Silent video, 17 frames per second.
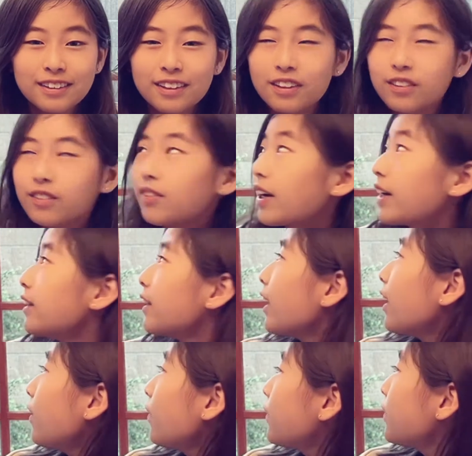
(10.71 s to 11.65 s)
Right
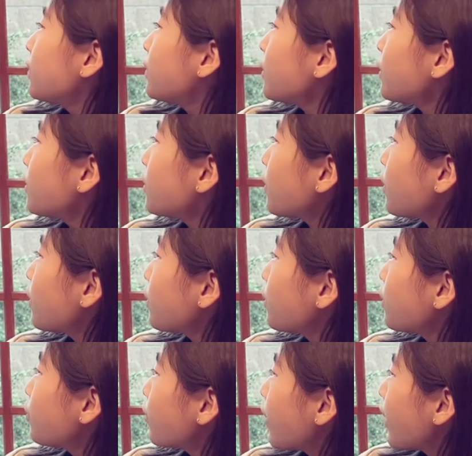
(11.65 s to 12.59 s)
now it just started to
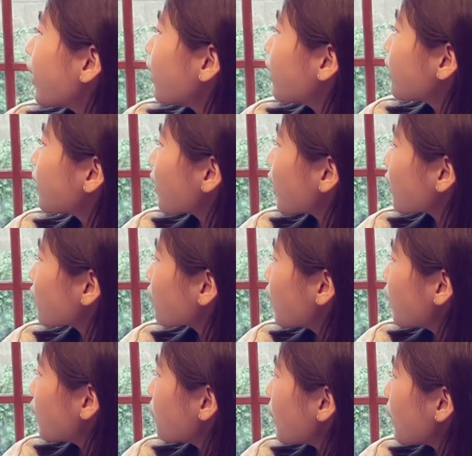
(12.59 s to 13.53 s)
rain, so that's why you
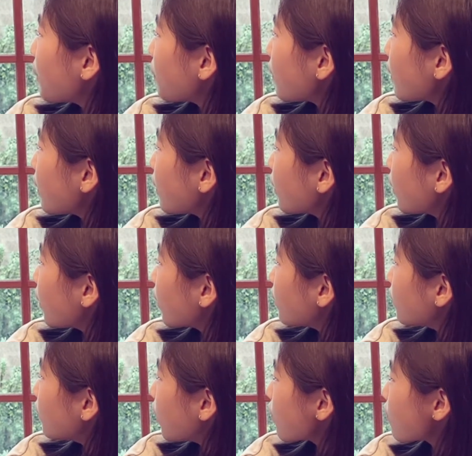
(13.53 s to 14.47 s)
might be hearing a
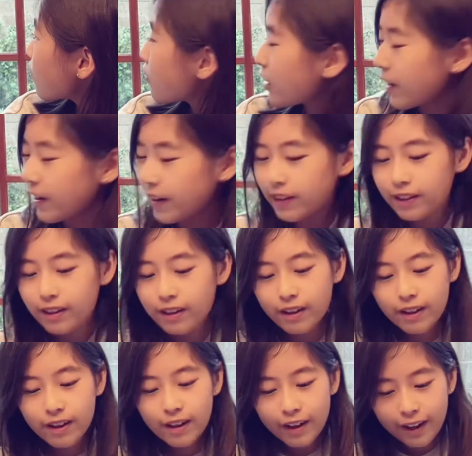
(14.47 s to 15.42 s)
lot of rain.
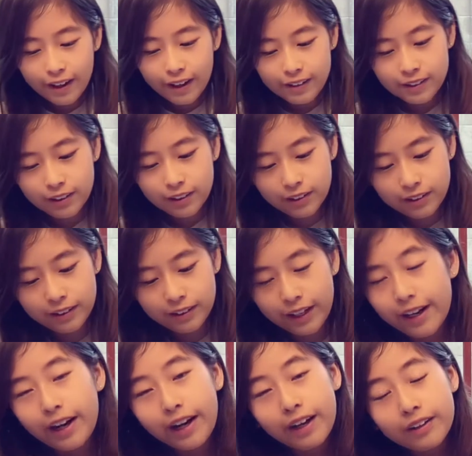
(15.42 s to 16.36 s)
So today
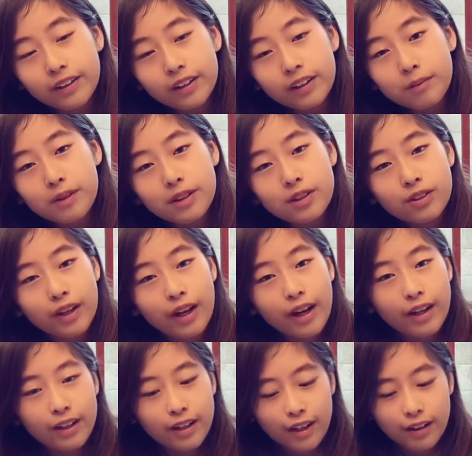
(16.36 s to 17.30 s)
I'm going to be trying
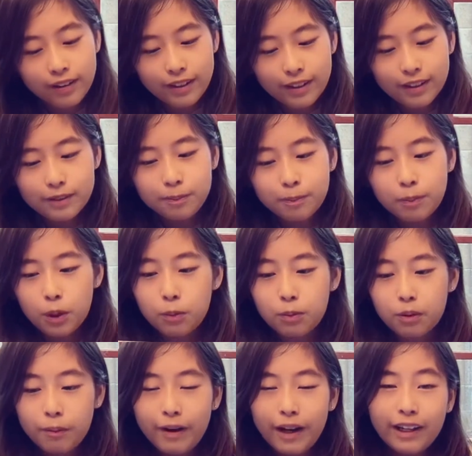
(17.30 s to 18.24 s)
out this boba
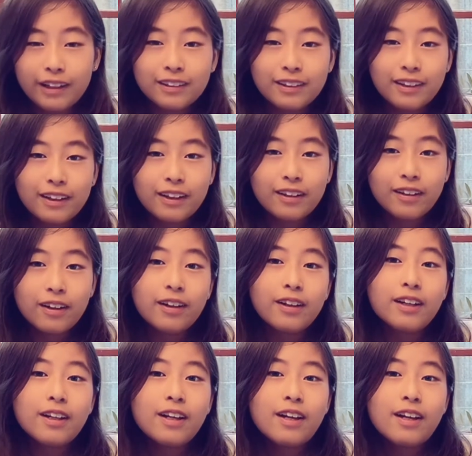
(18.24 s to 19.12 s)
pack that I got.